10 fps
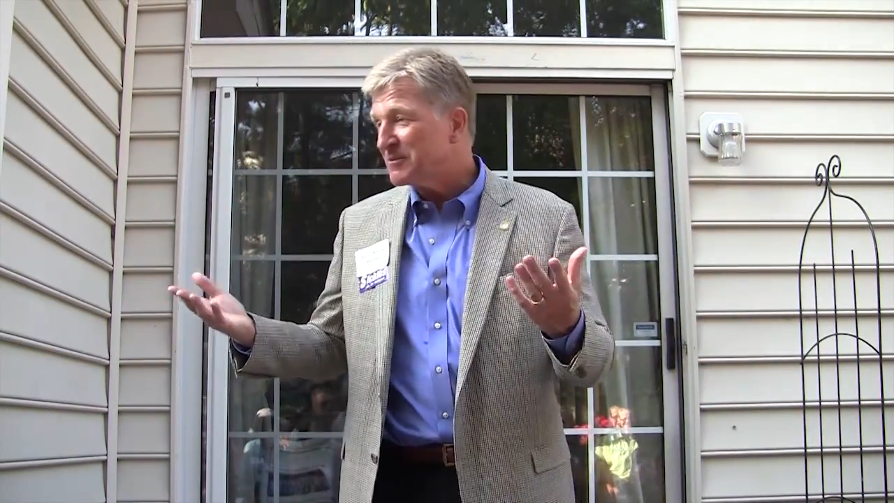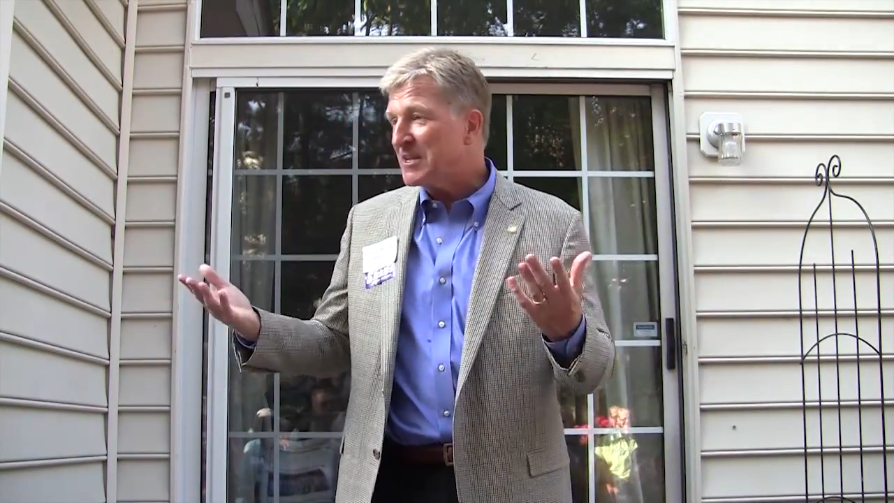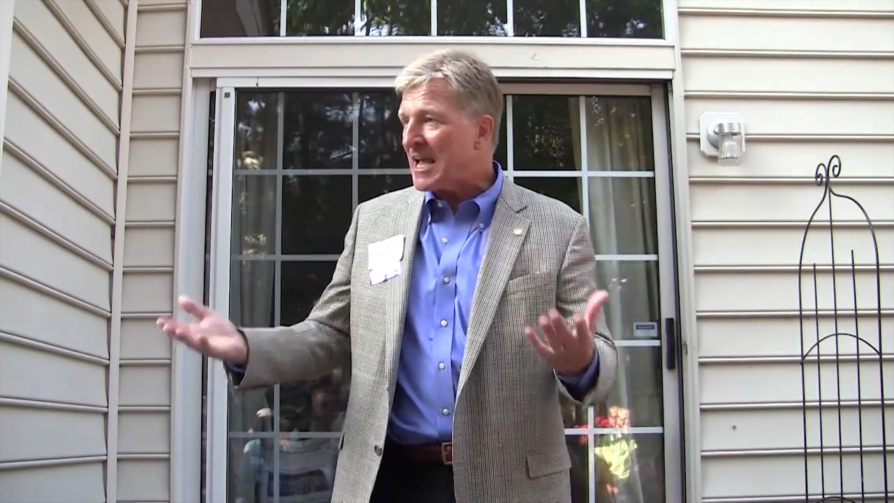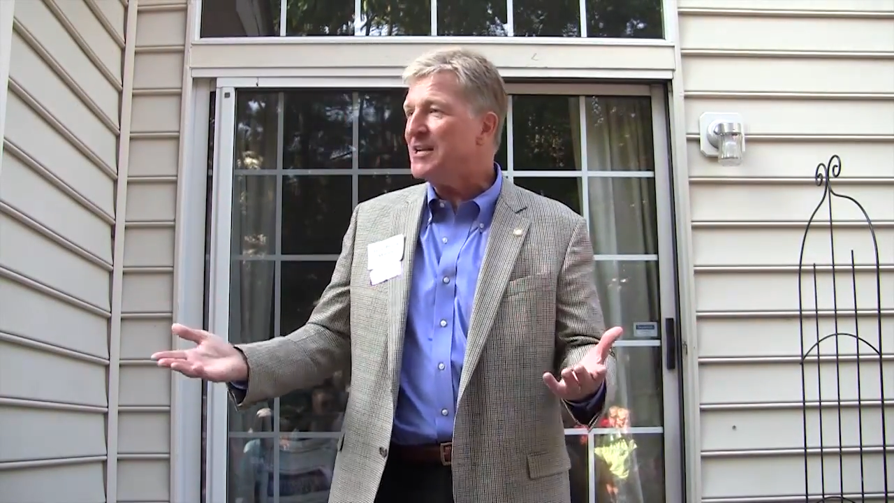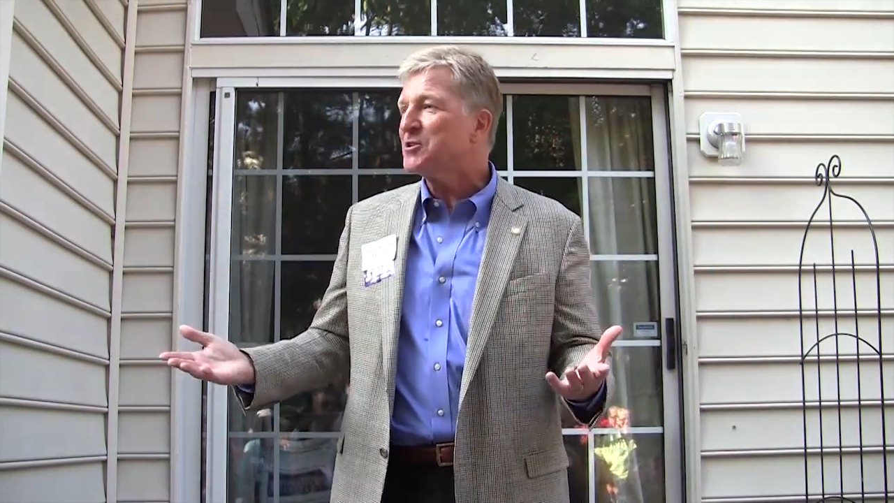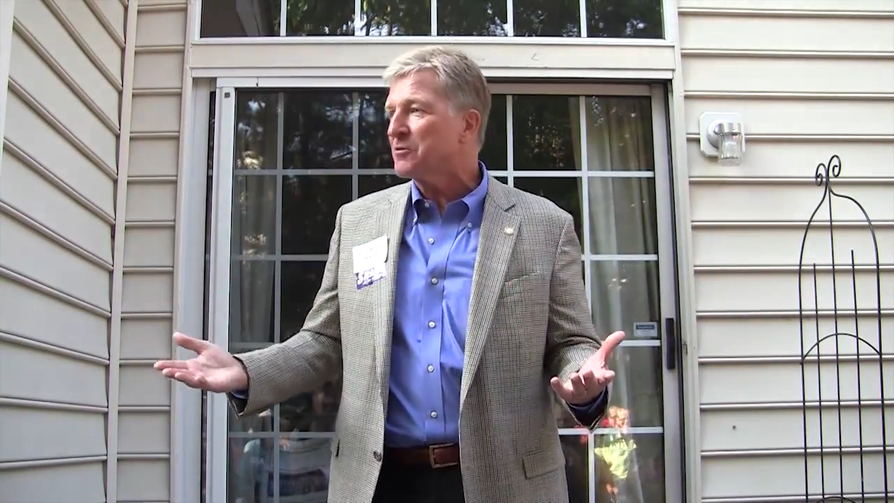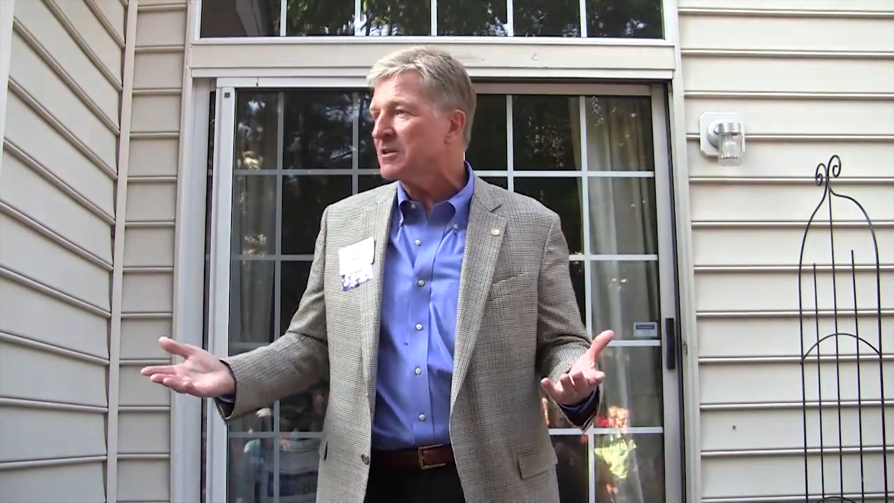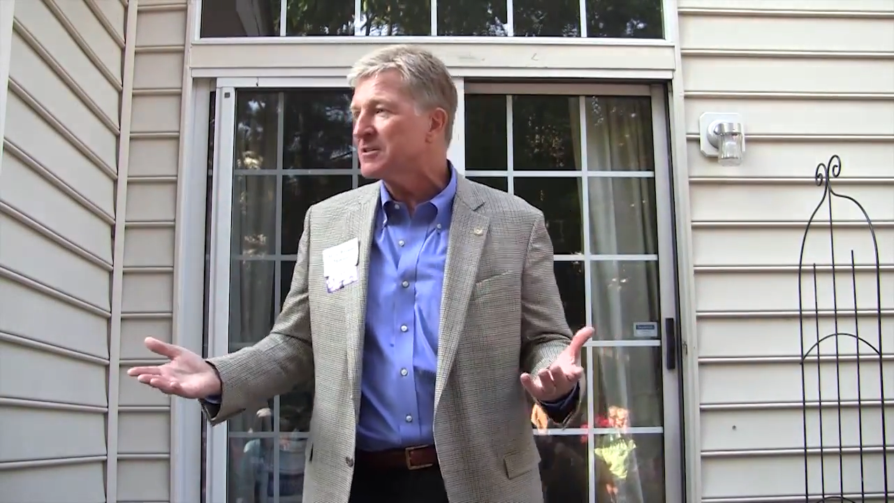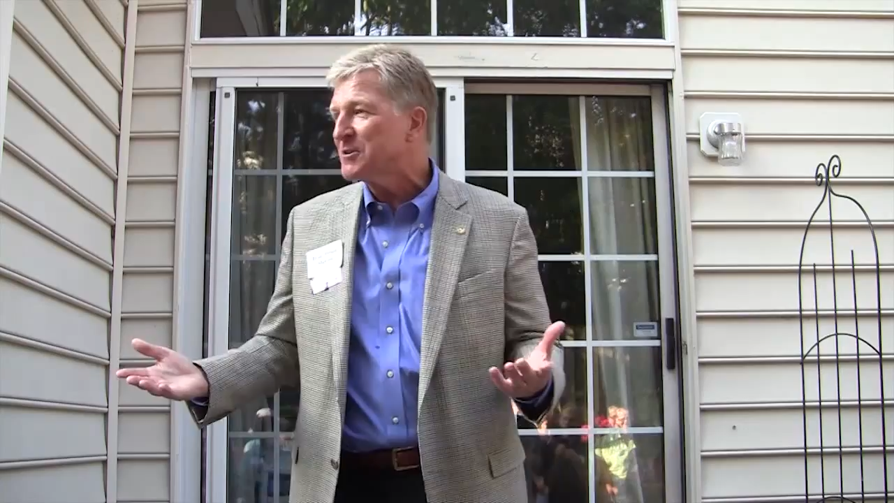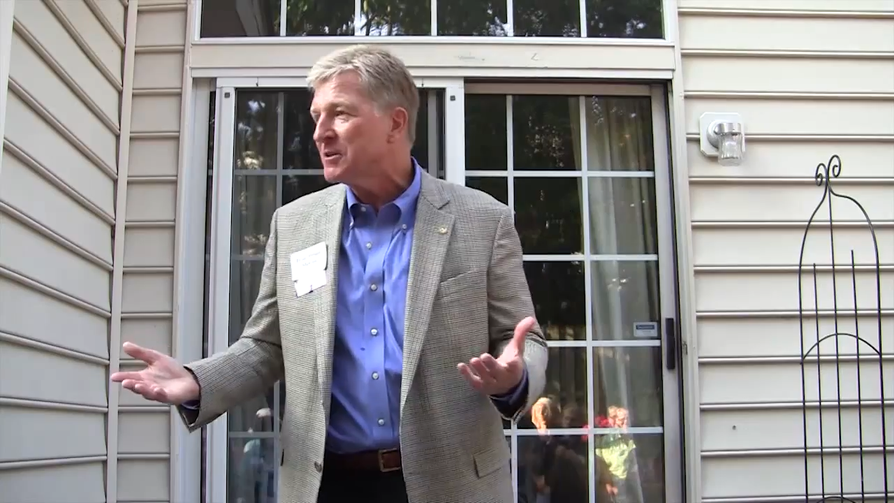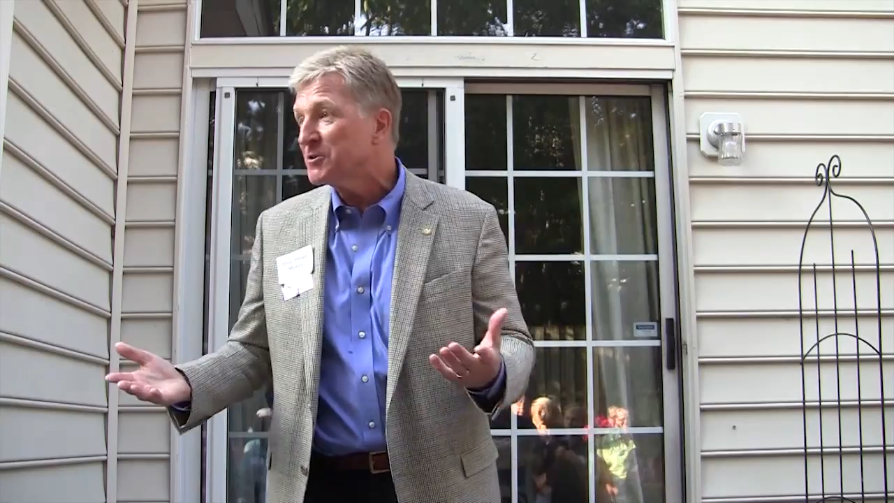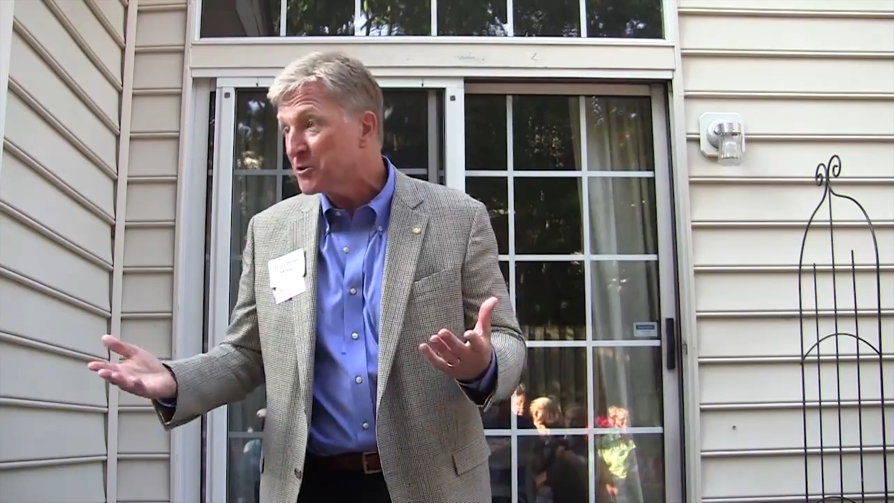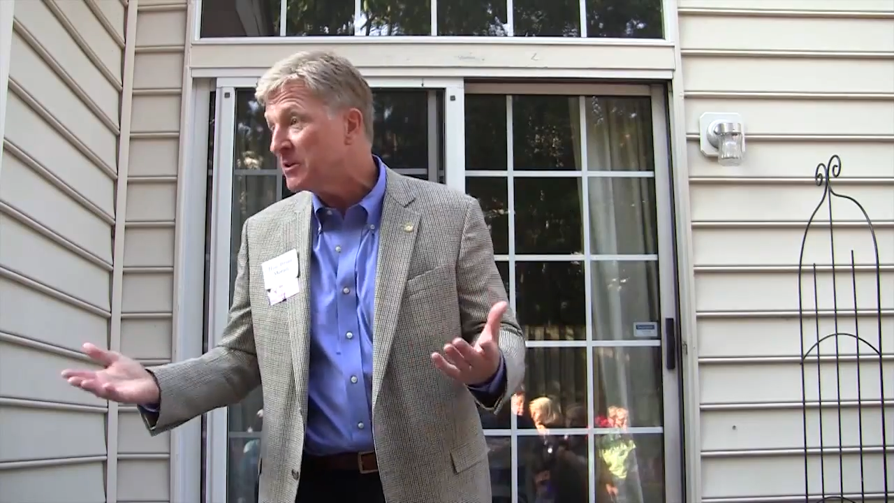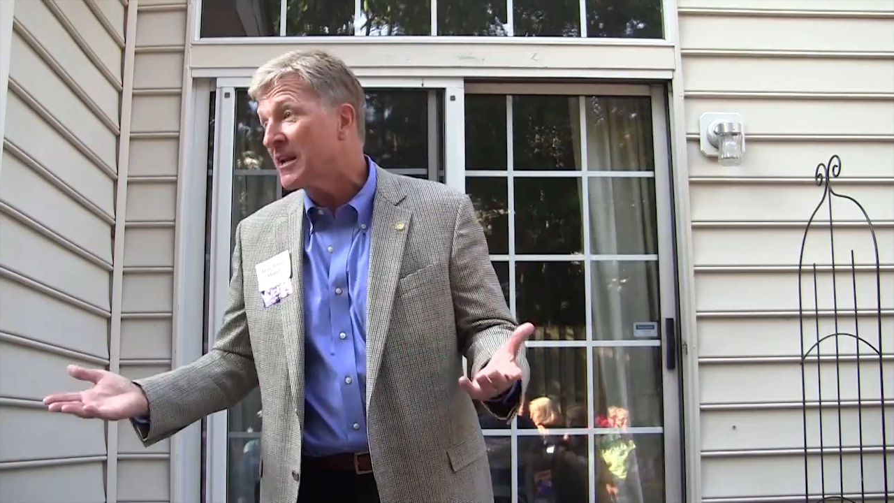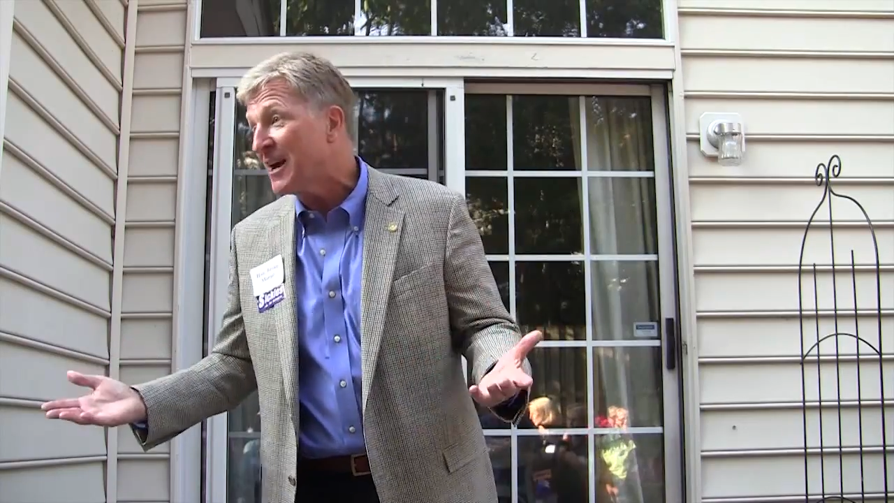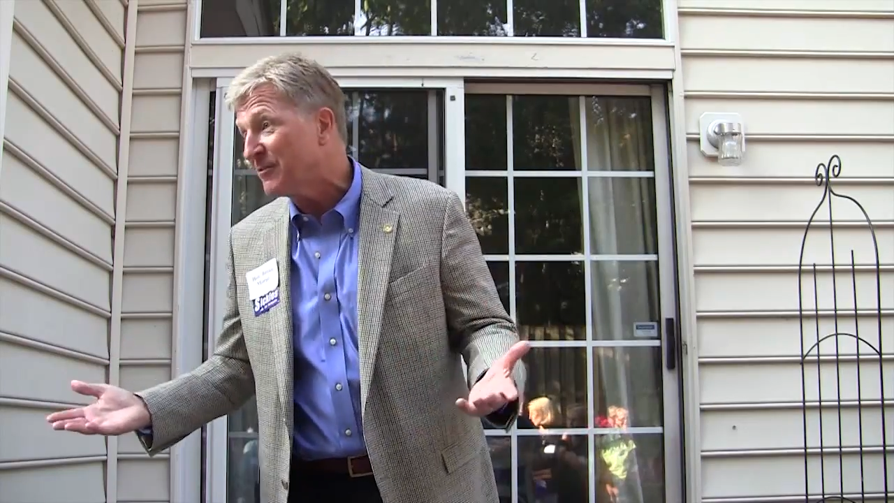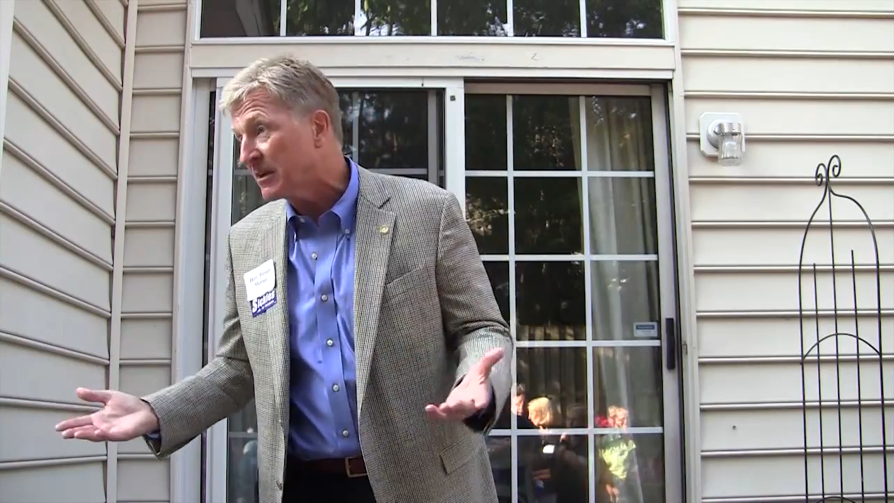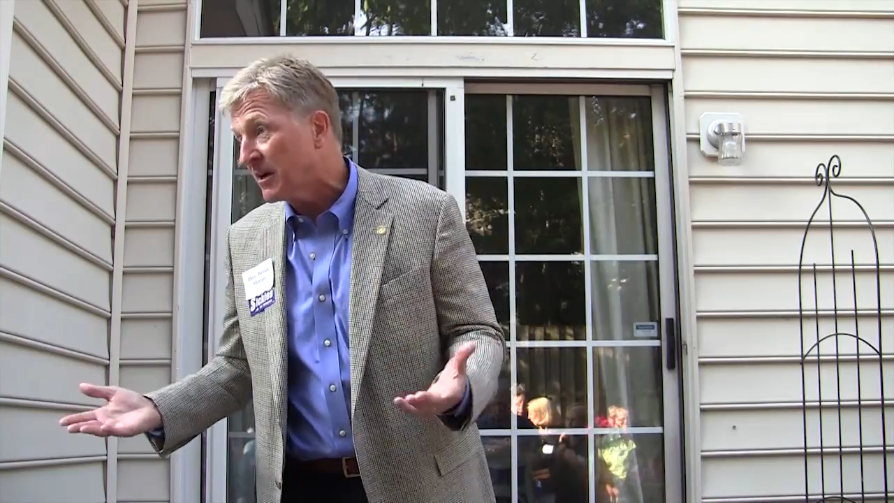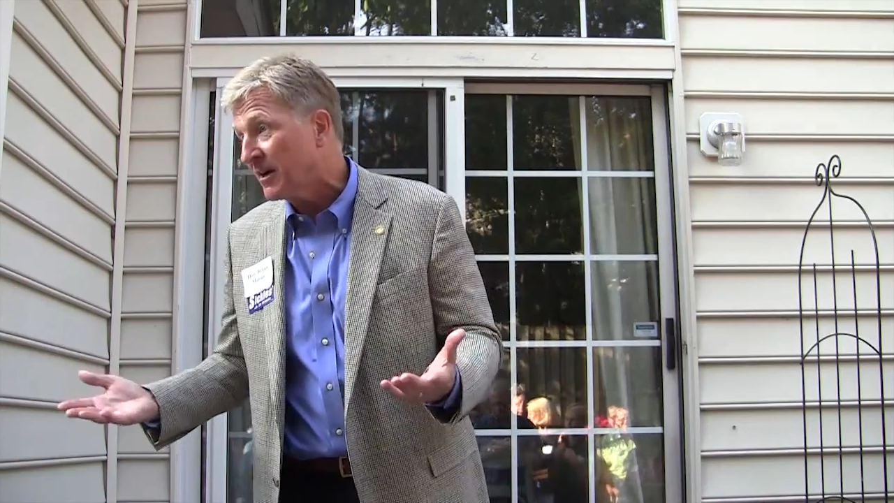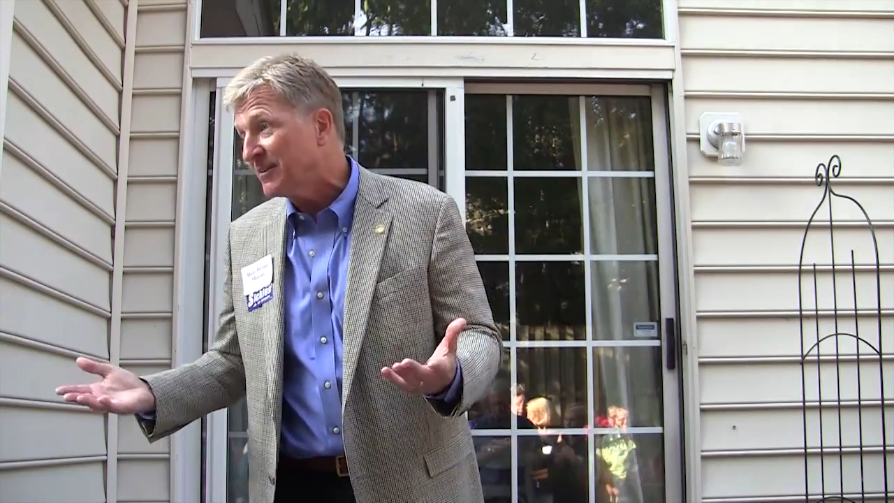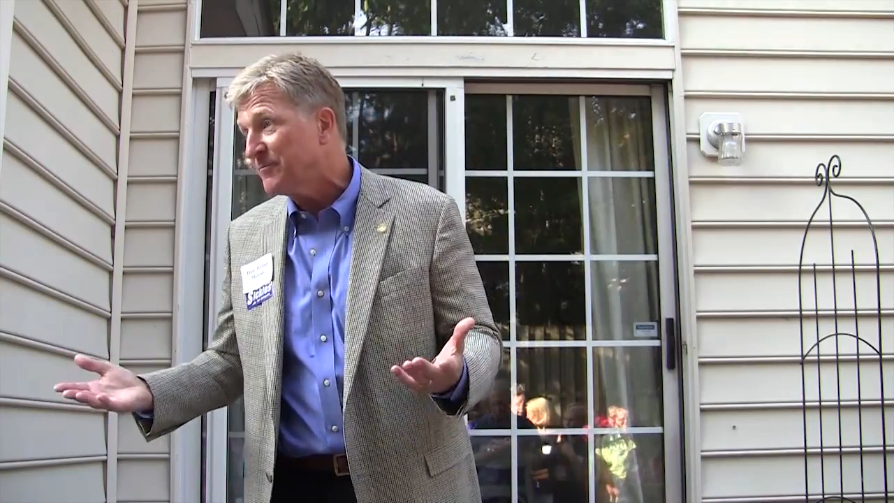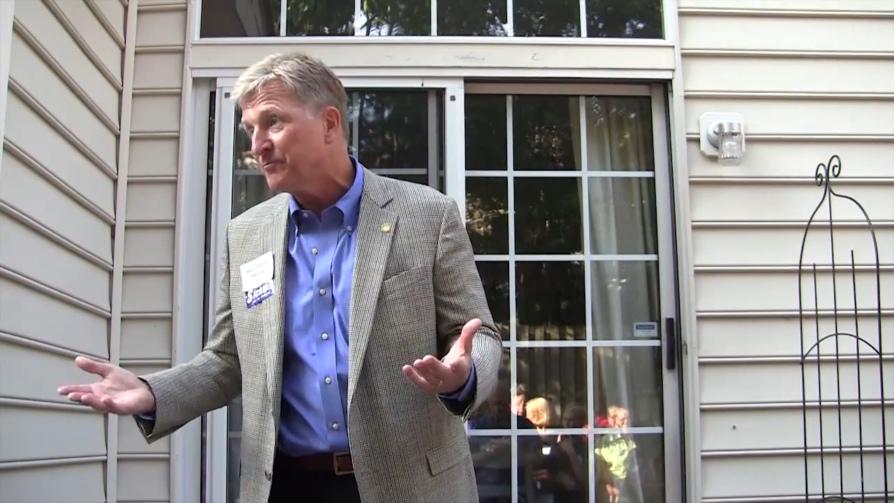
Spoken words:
dangerous, shouldn't have a gun.